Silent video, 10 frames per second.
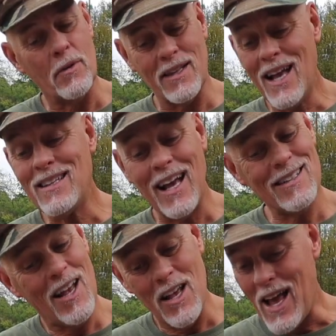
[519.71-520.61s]
But
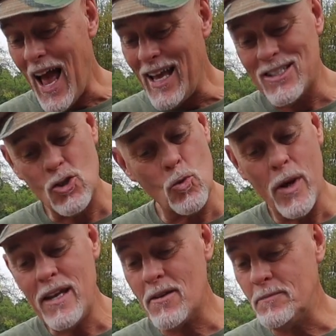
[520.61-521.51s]
it's
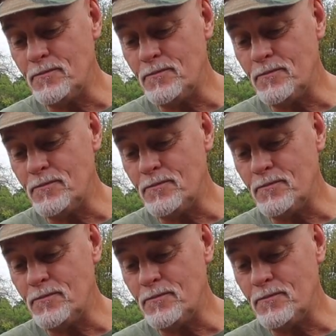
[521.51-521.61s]
sweet,